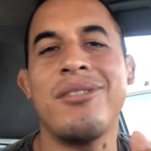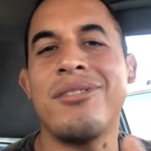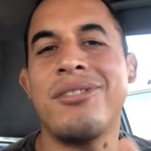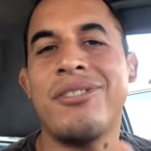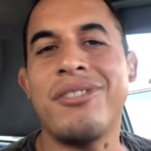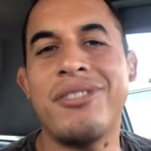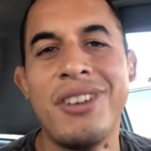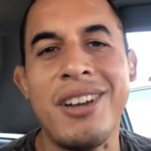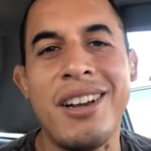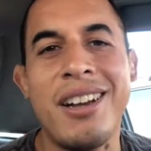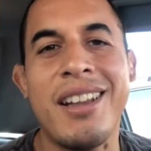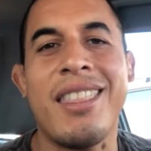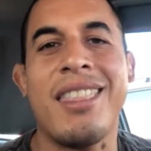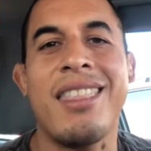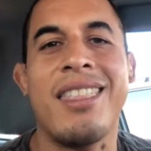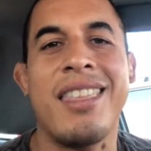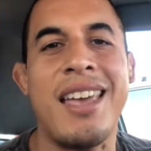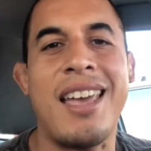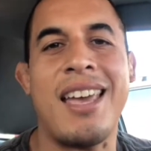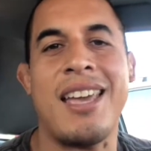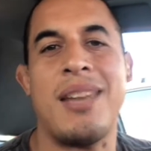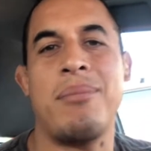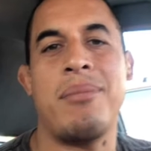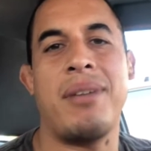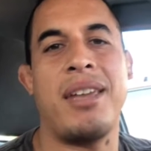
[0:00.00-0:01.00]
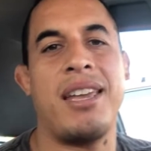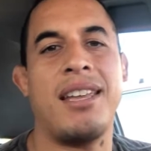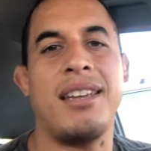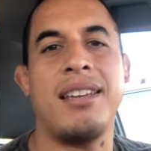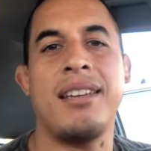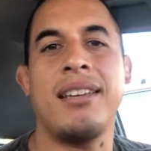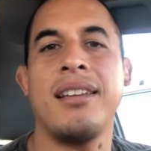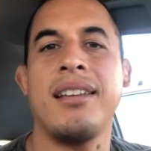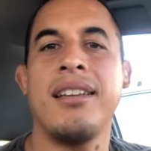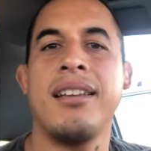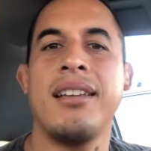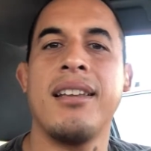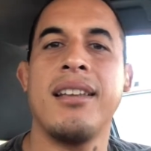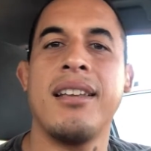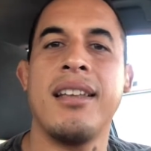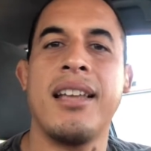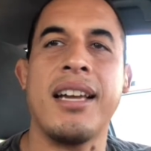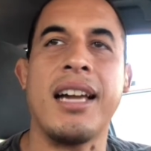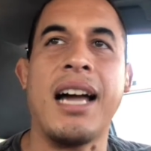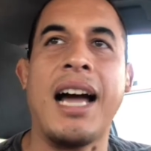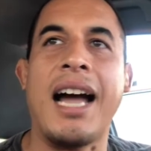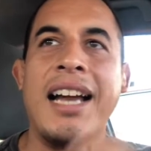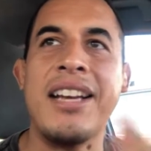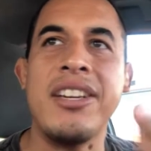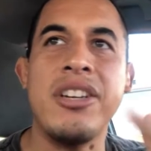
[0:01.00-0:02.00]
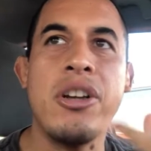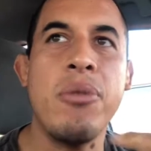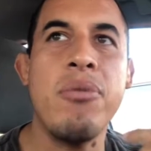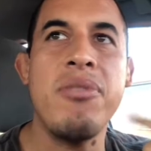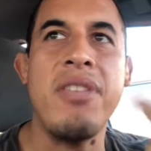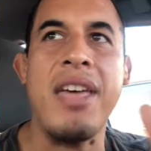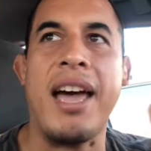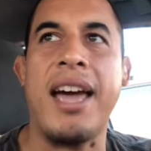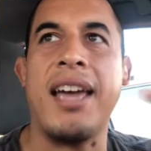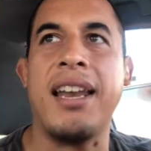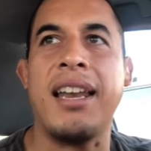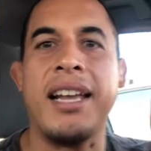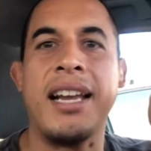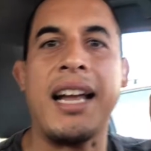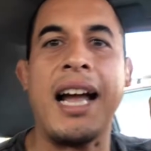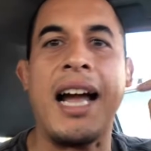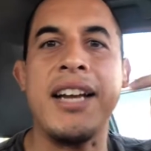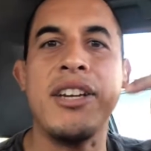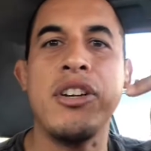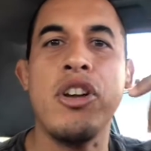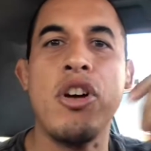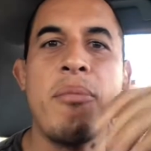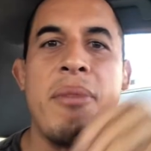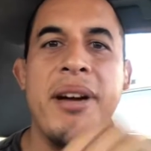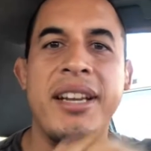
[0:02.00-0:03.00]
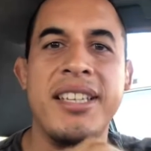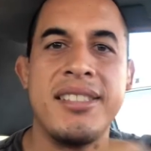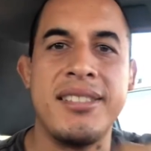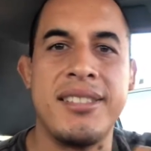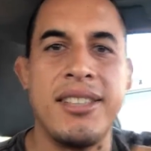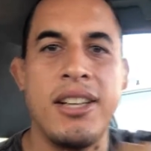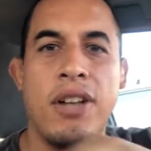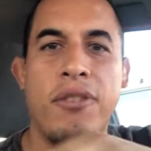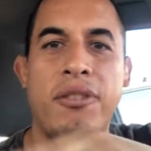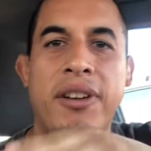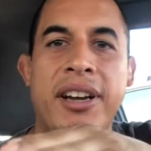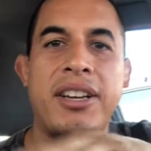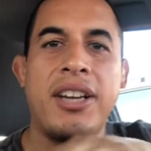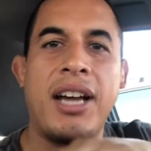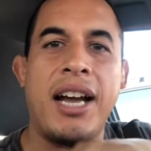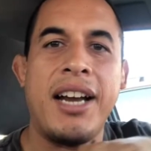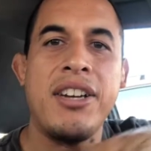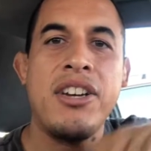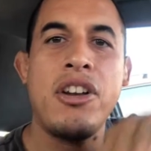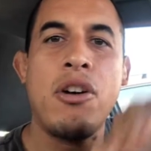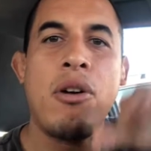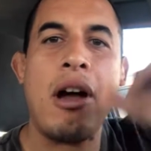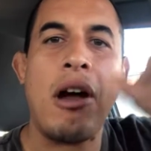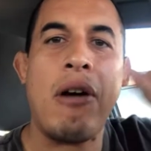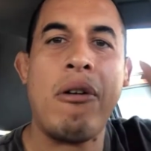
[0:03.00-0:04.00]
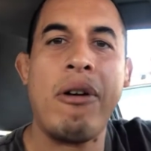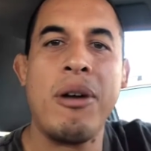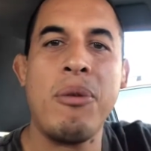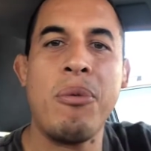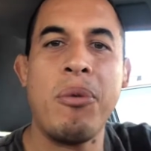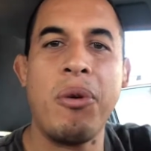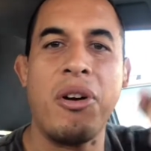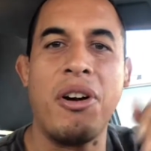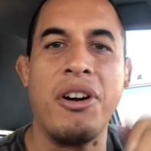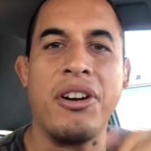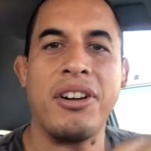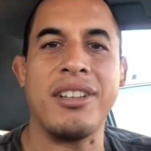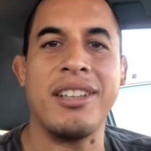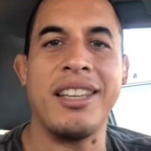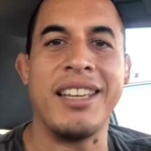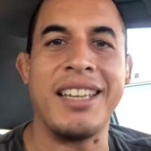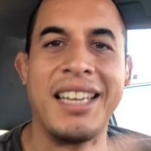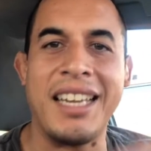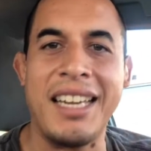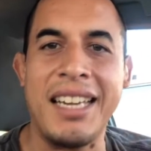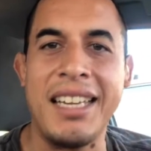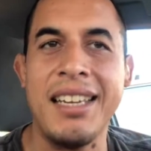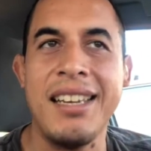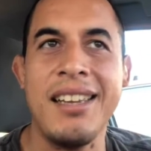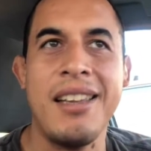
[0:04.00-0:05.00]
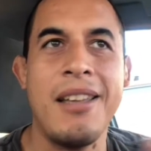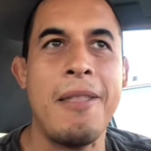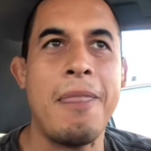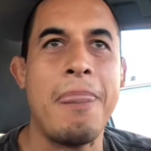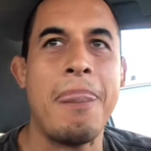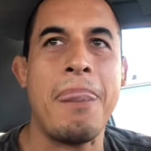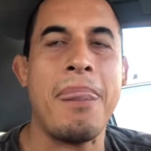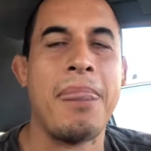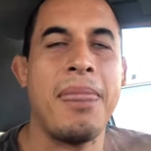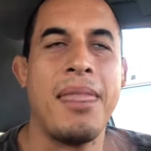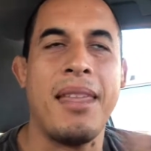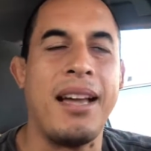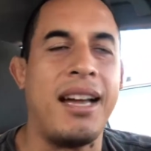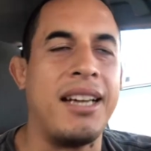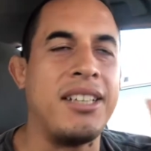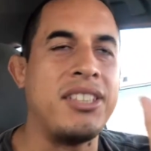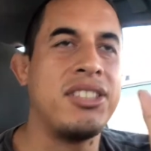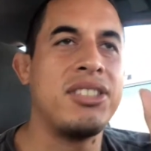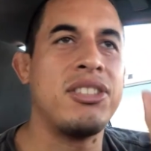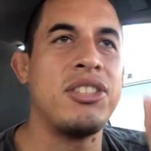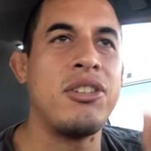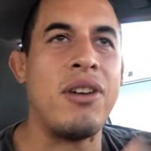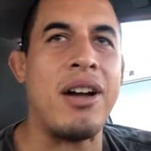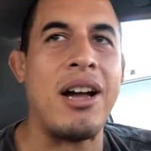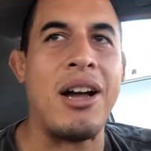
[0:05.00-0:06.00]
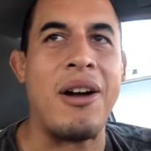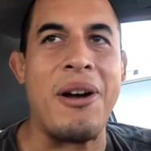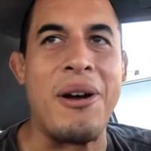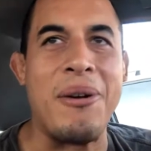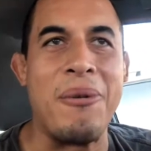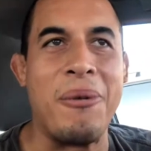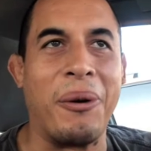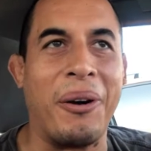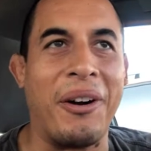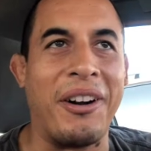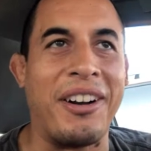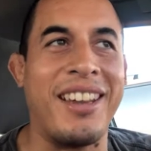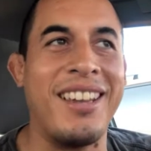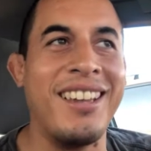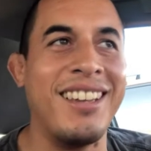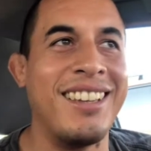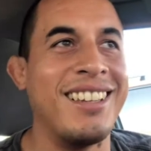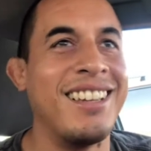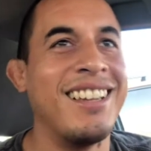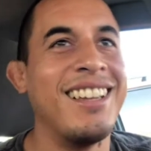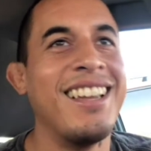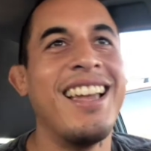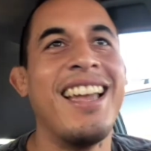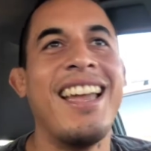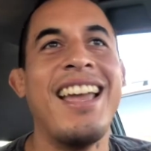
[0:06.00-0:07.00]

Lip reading: fuck that, man. Like, I know that. Like, I know myself. I know how I work. Like, I just know how I work.